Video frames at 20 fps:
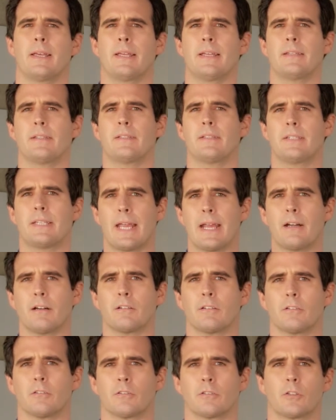Is
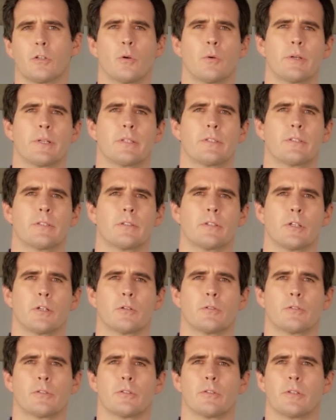Daryl going to
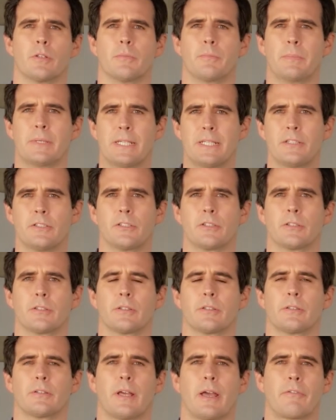go to the beach
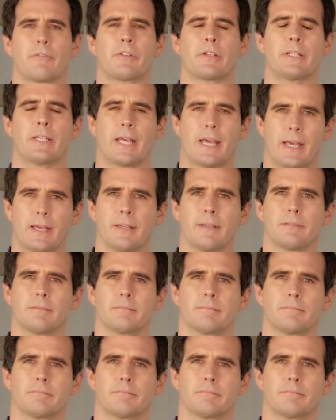every day?